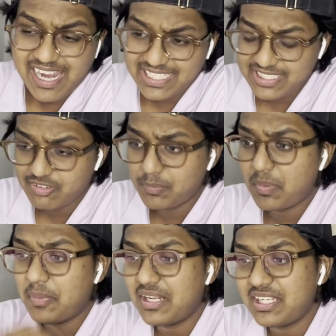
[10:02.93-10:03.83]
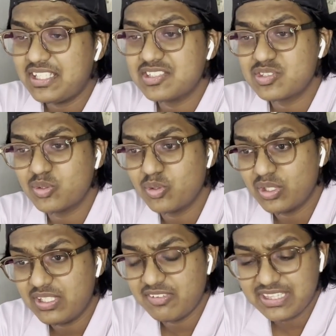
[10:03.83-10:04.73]
and even preparing. So
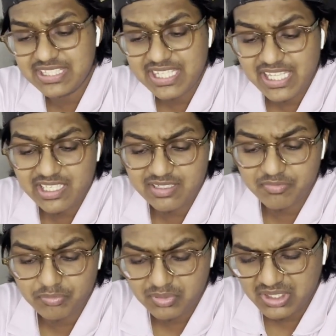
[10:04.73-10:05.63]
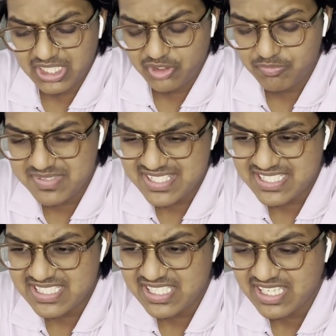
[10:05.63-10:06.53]
even they are kind of busy,